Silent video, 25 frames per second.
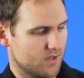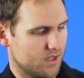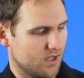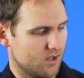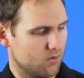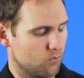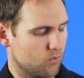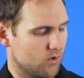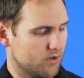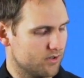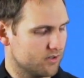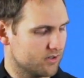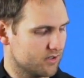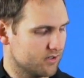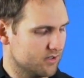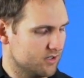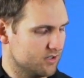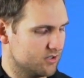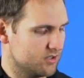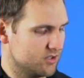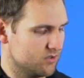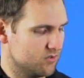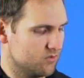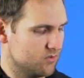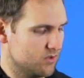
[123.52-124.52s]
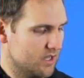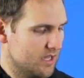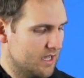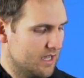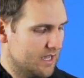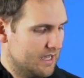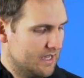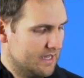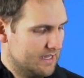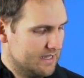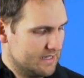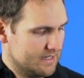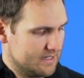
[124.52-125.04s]
and what you're gonna do
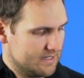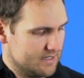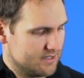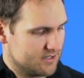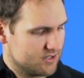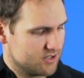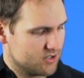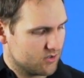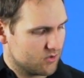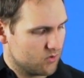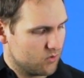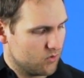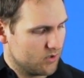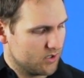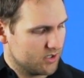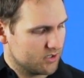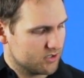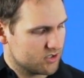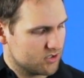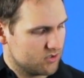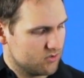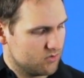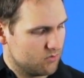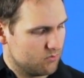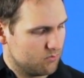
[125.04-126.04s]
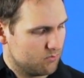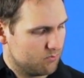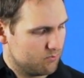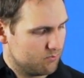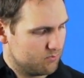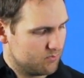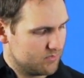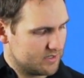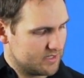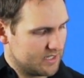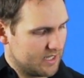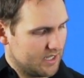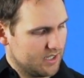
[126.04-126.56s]
is you're going to
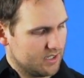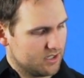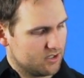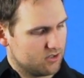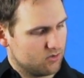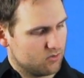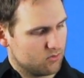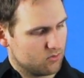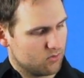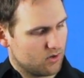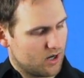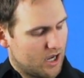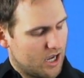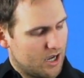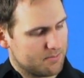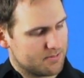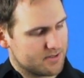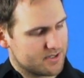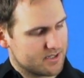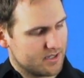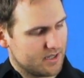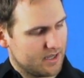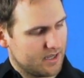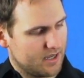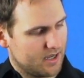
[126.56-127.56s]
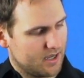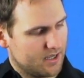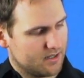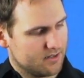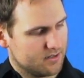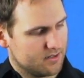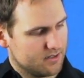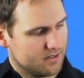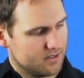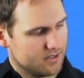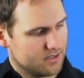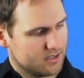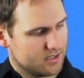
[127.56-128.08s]
take your opposite hand,
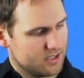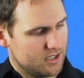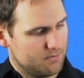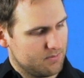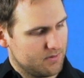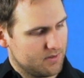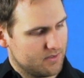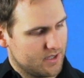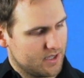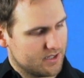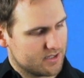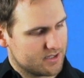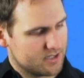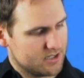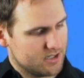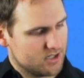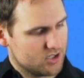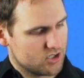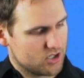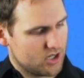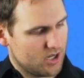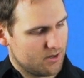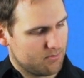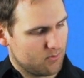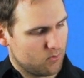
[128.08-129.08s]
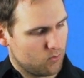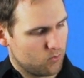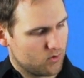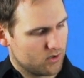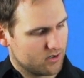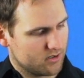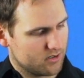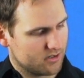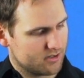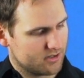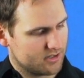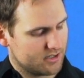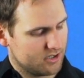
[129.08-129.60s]
keeping that C shape, and we're
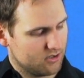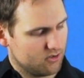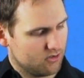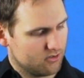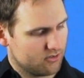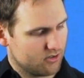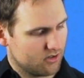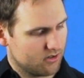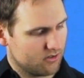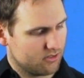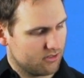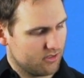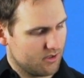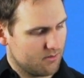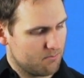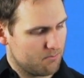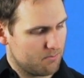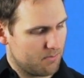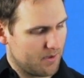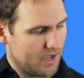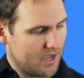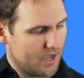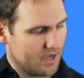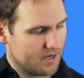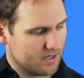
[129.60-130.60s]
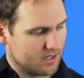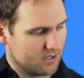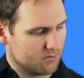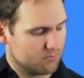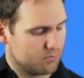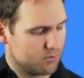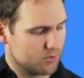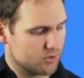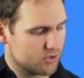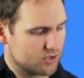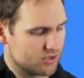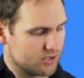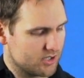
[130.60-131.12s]
gonna tilt our thumb back and
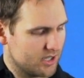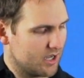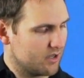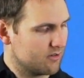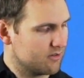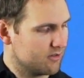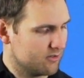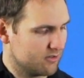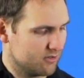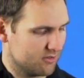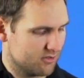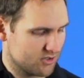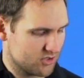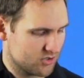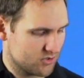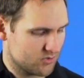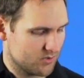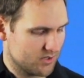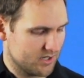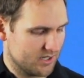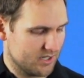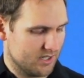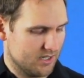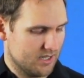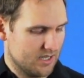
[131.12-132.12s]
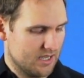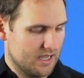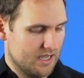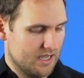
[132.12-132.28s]
push down into the string,